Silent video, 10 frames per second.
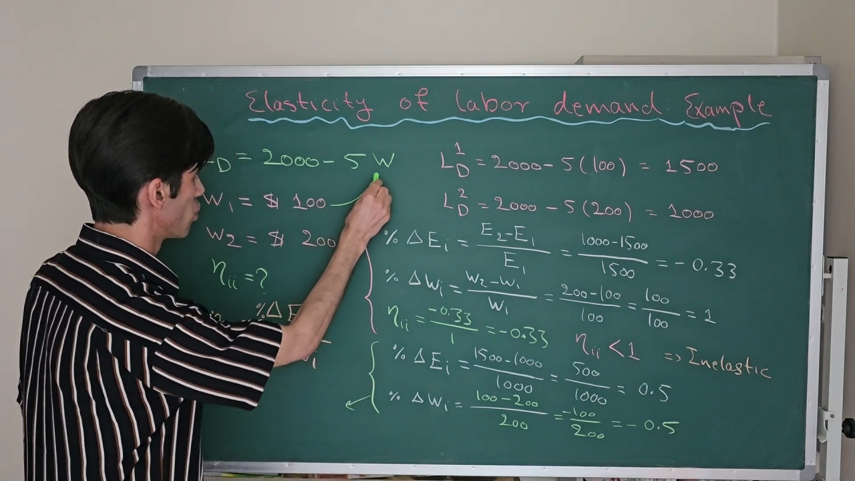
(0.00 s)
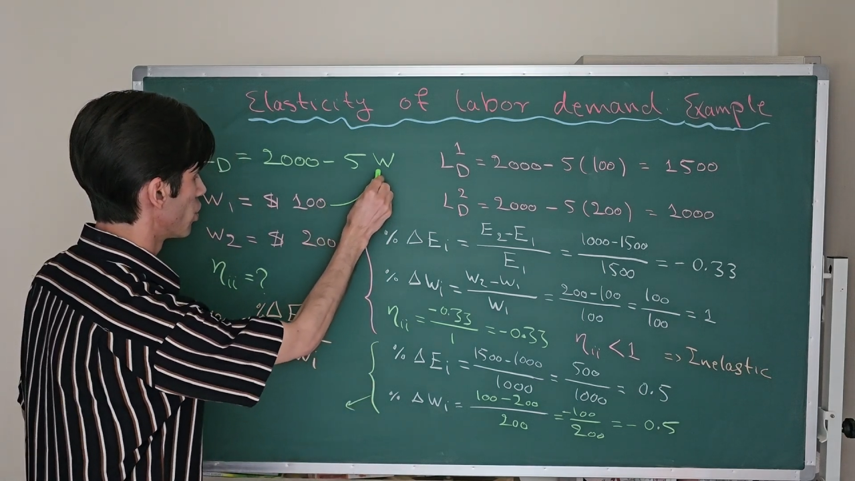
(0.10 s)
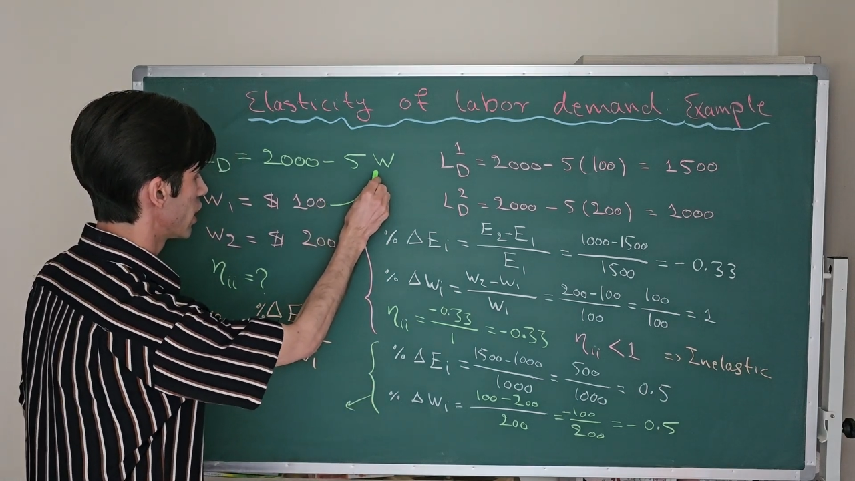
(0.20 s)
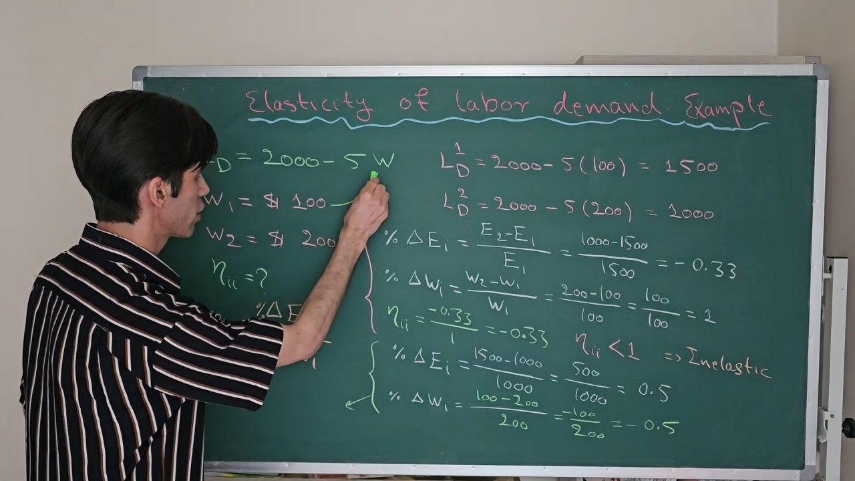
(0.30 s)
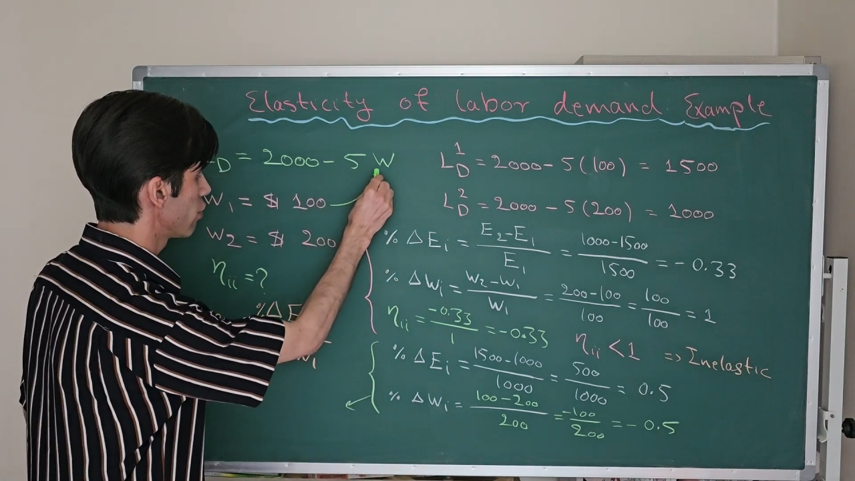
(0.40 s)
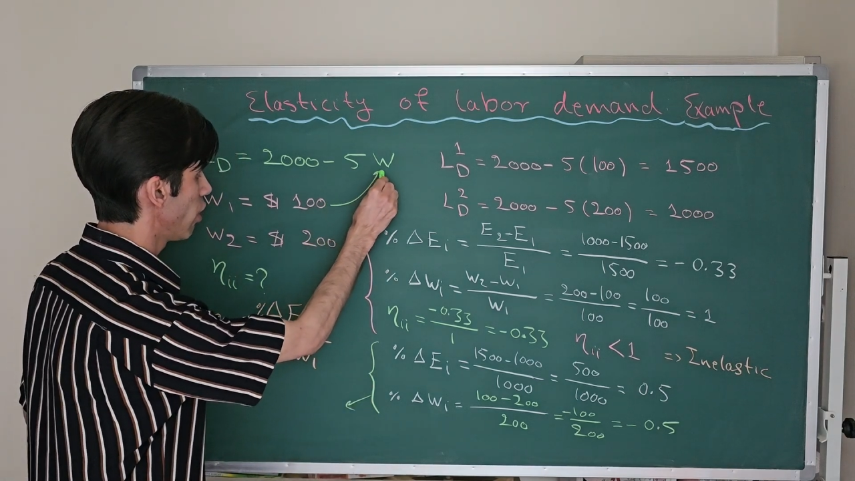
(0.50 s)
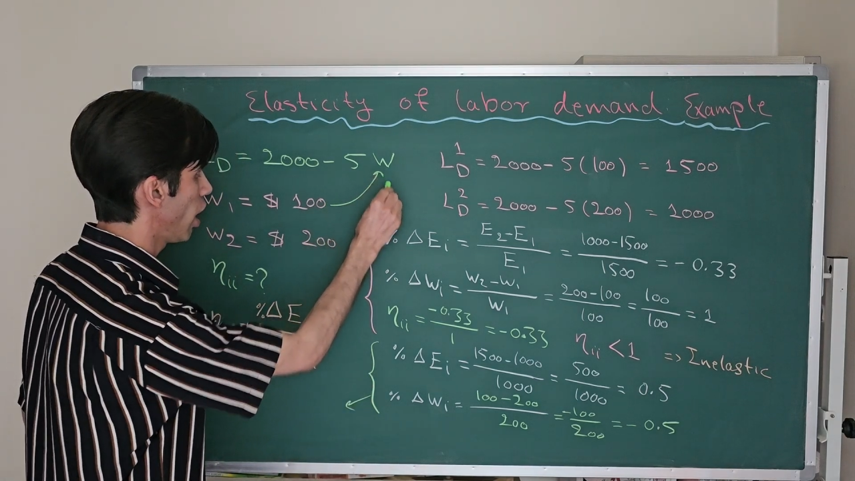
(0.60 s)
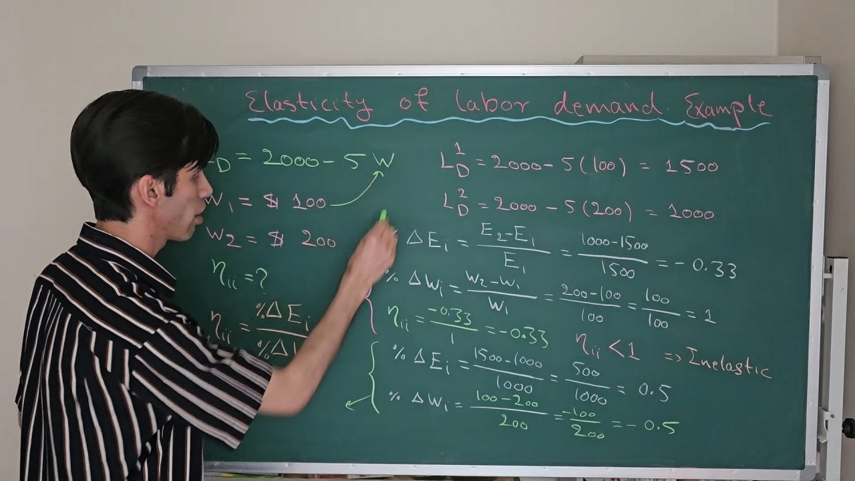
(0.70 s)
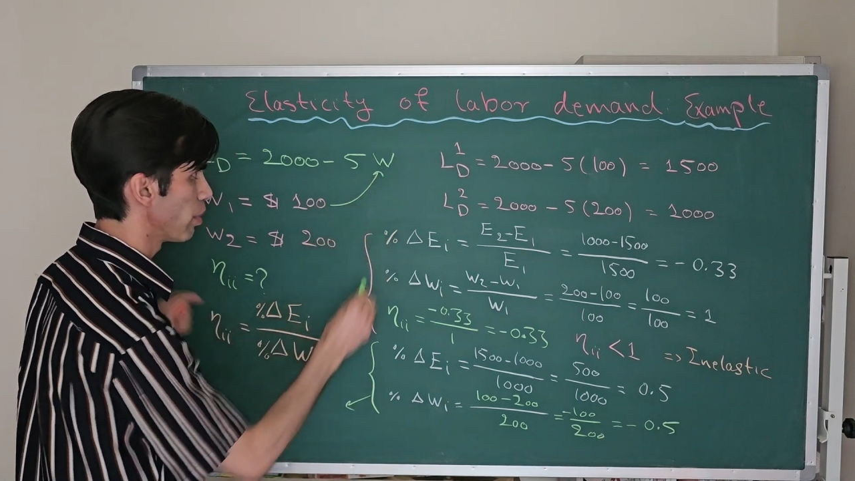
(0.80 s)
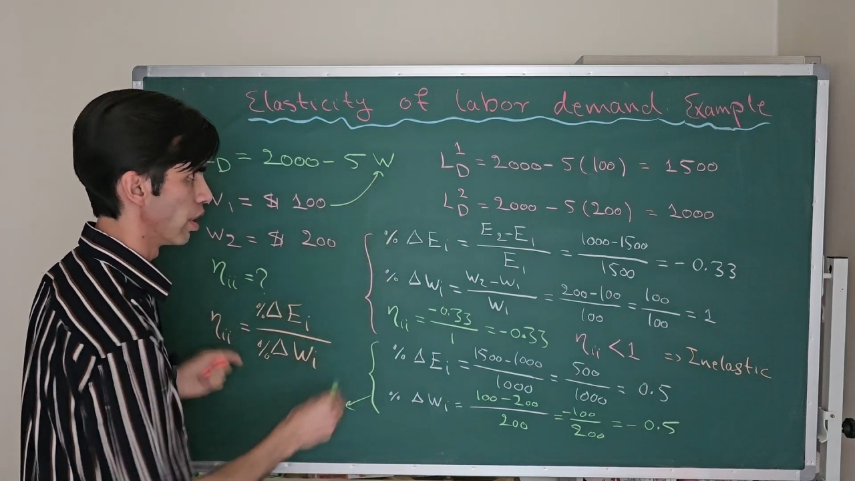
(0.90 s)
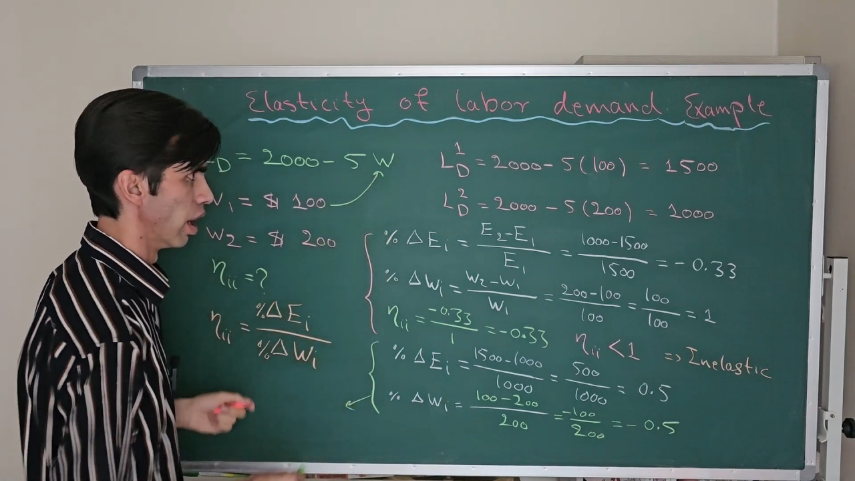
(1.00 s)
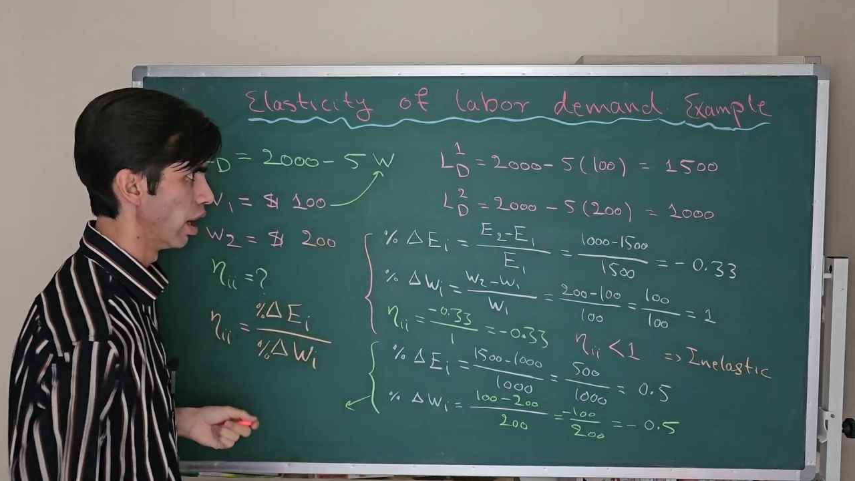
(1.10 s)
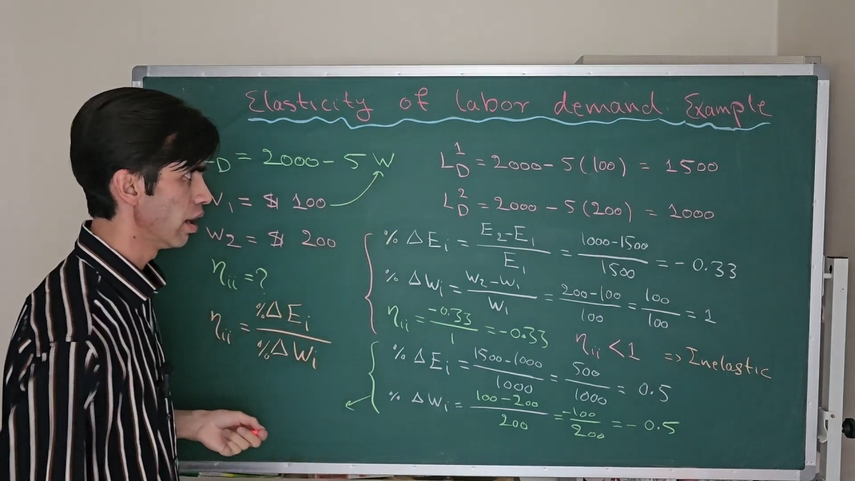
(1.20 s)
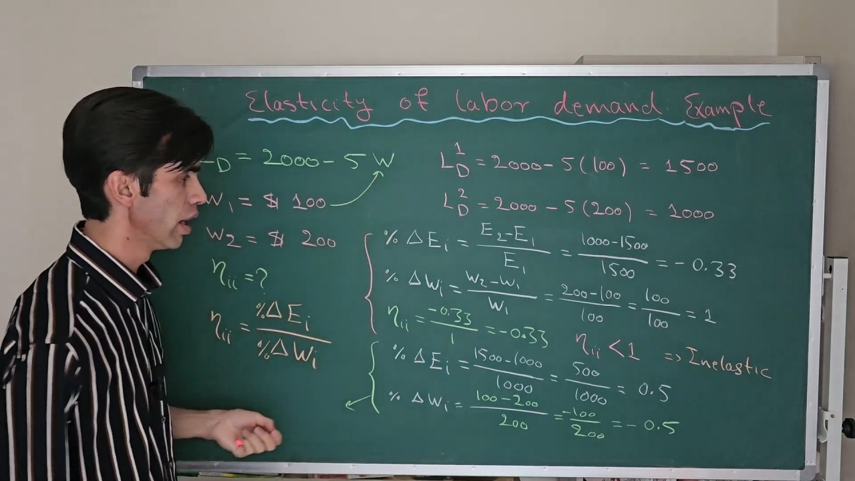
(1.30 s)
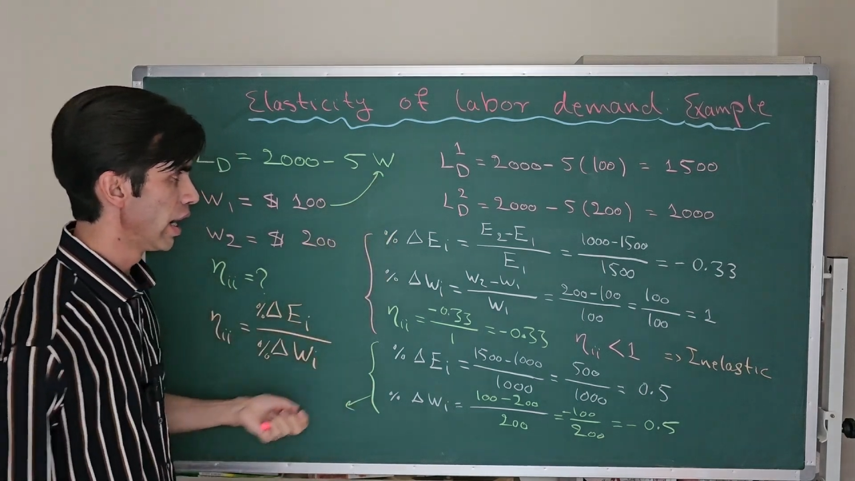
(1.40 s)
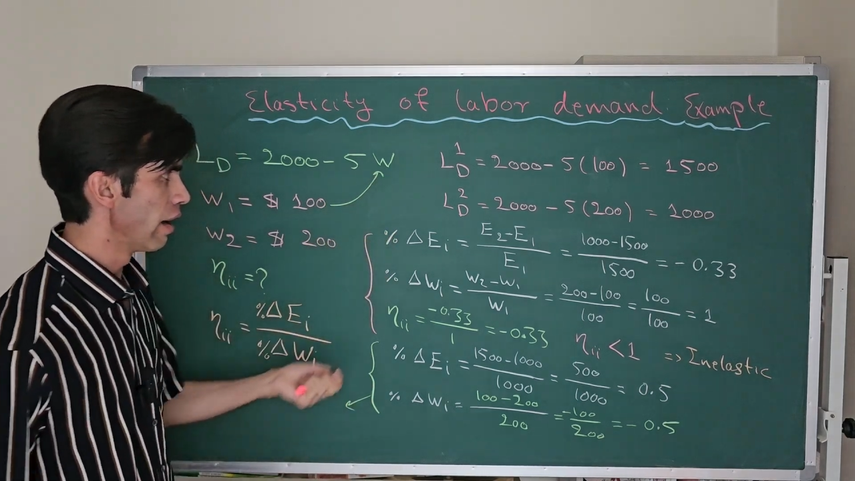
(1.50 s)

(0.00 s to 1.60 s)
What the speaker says: to this formula,